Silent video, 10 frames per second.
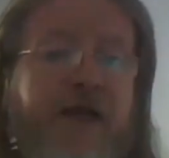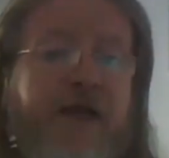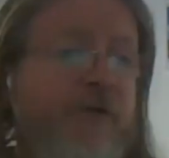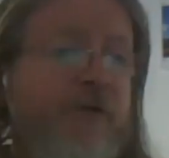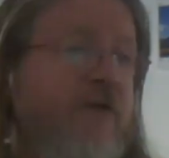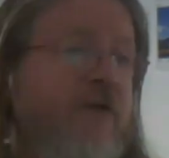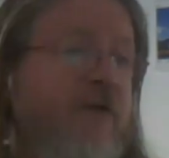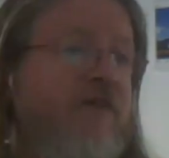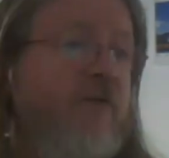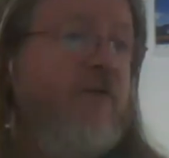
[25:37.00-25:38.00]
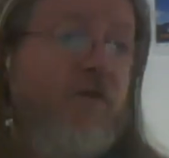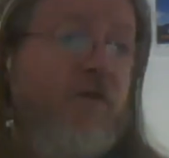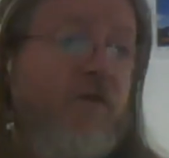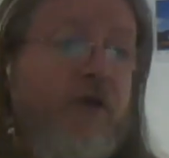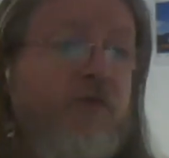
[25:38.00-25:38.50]
Flight plan is something
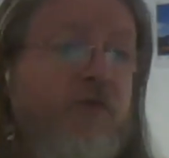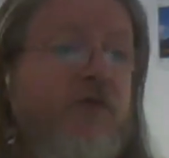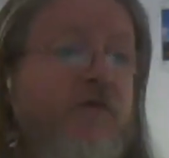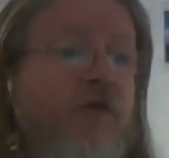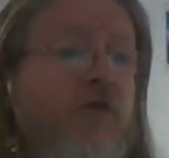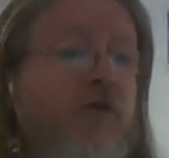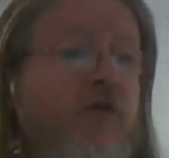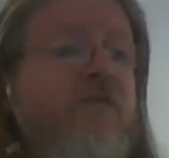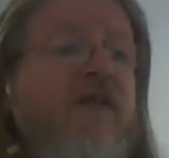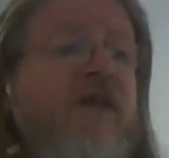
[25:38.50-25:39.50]
very important, of course.